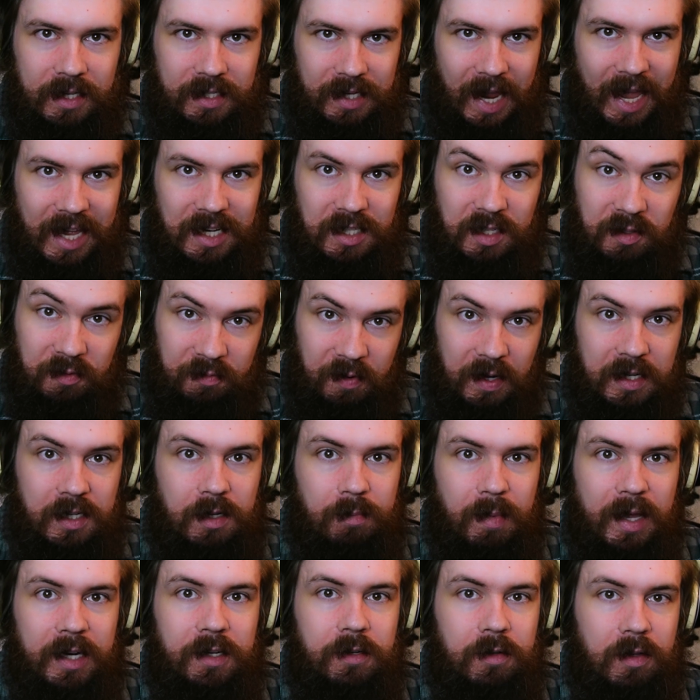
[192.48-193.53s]
is as
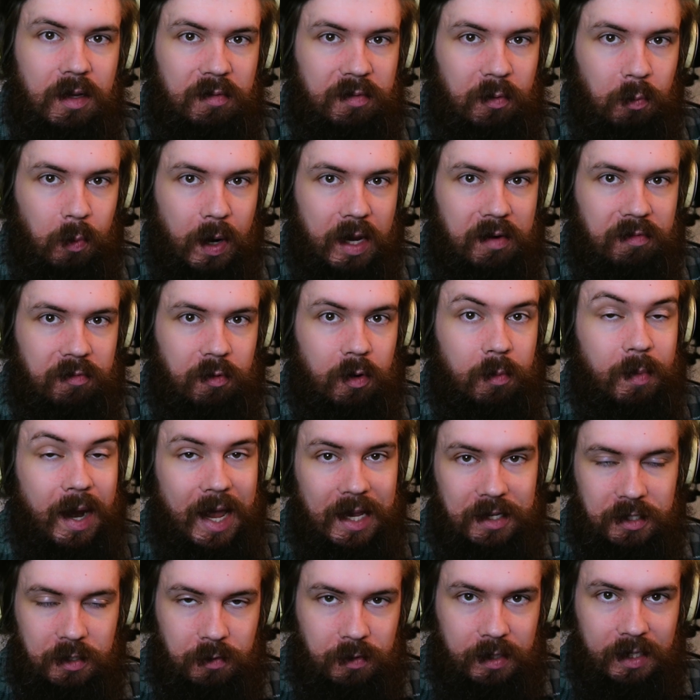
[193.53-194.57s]
fundamental of a waveform
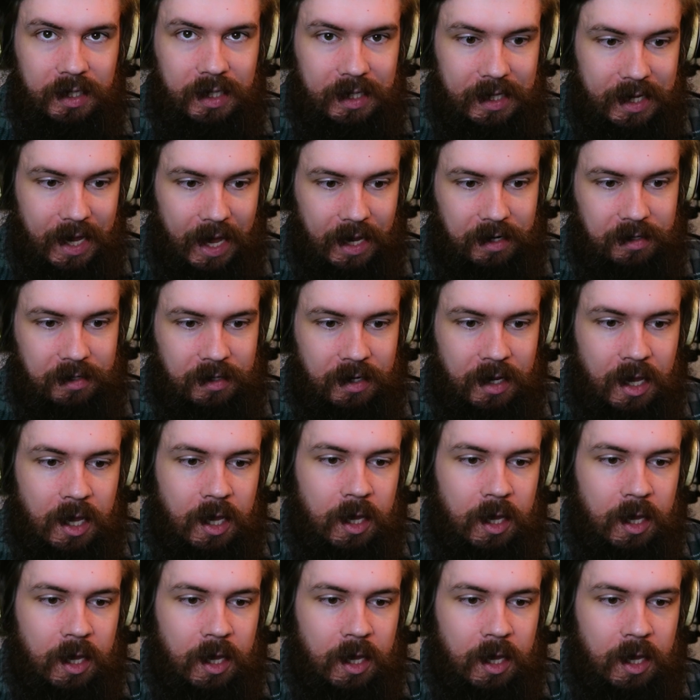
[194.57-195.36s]
as you can get.